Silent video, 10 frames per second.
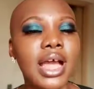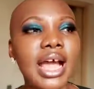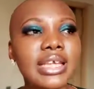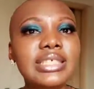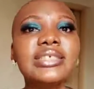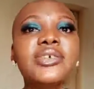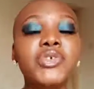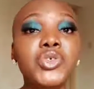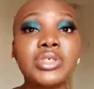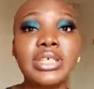And instead of
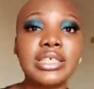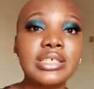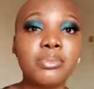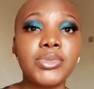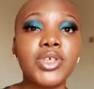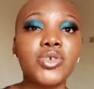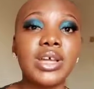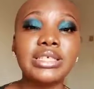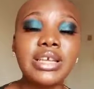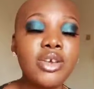you to say something, you
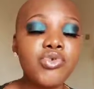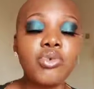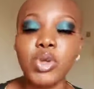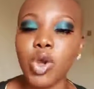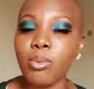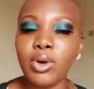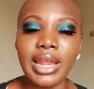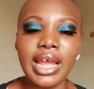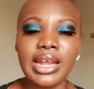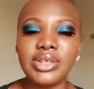enter a room, you come
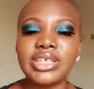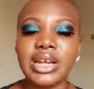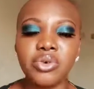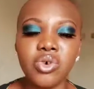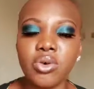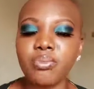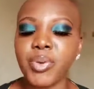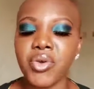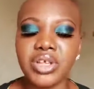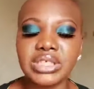online and you say, I don't know,
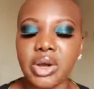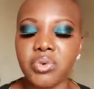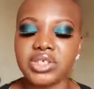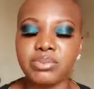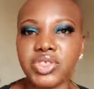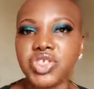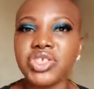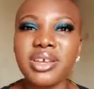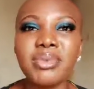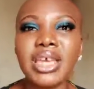parents are always body
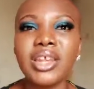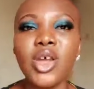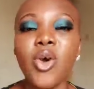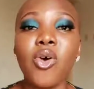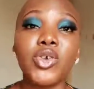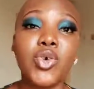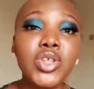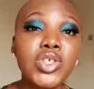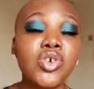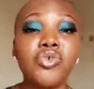shaming, or you go
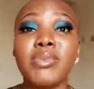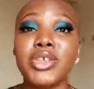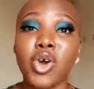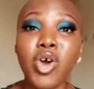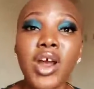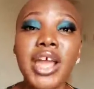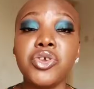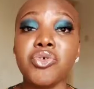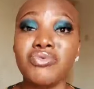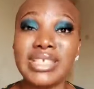into your room and you're crying,
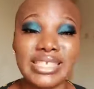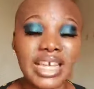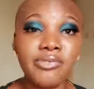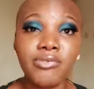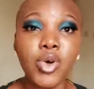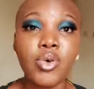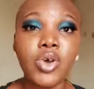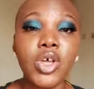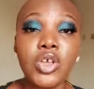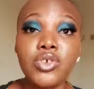you're resentful.
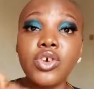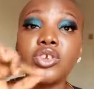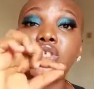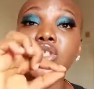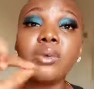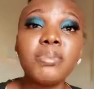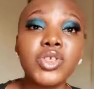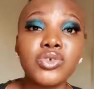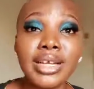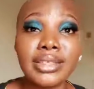You're gonna stop
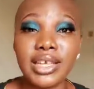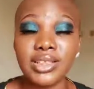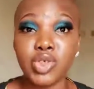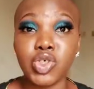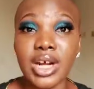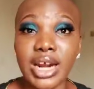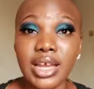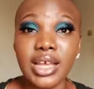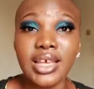it right there in the track.